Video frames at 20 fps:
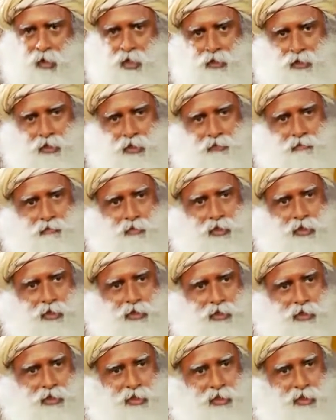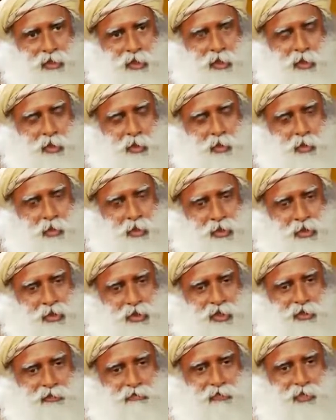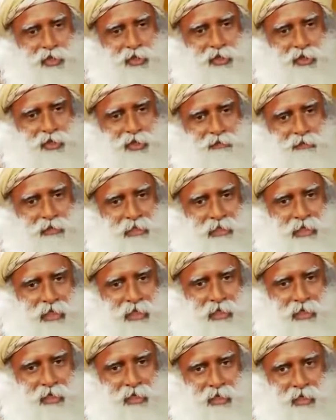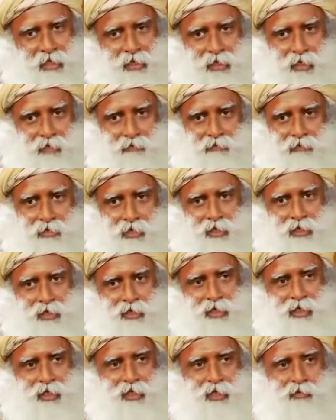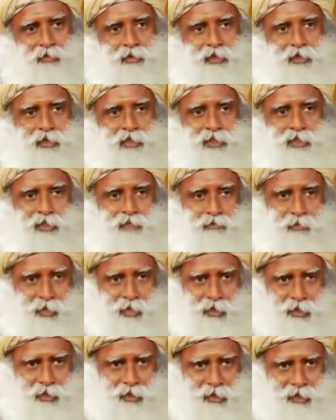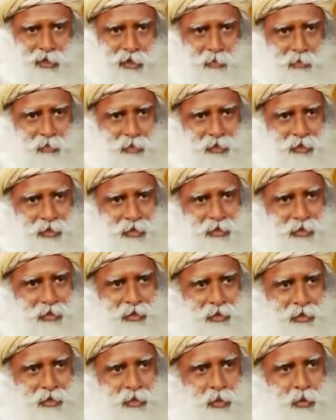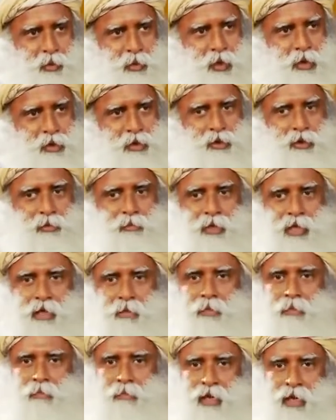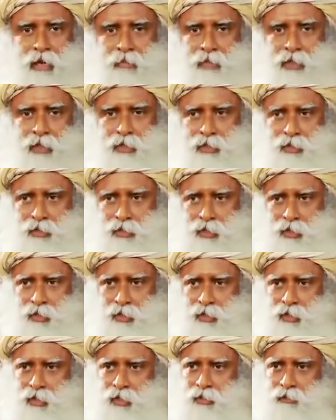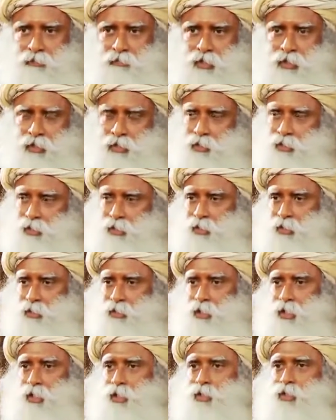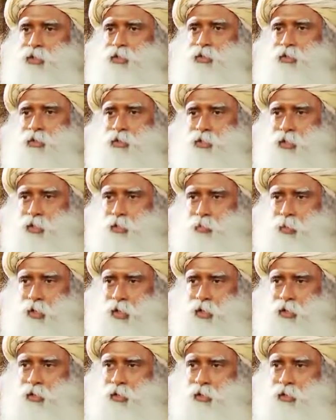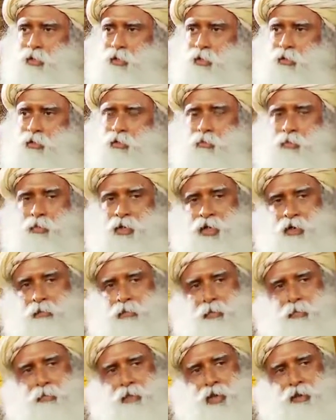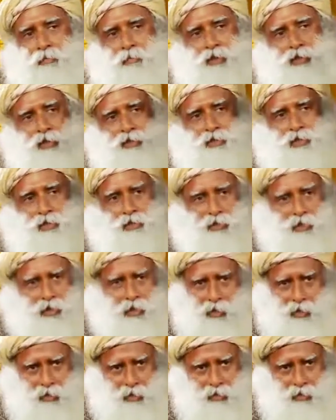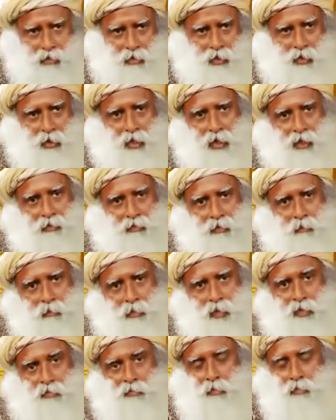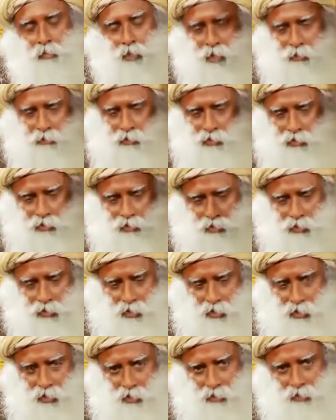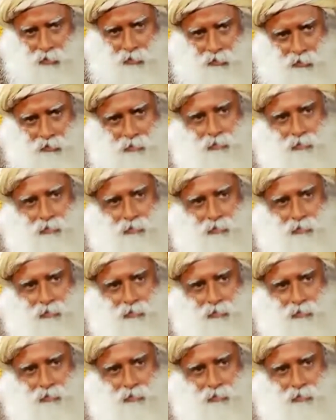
A chief minister who is chief minister for ten years and frustrated with his chief ministership, wants to become a prime minister. When he sees there is no other way to become a prime minister there, he will become a prime minister here.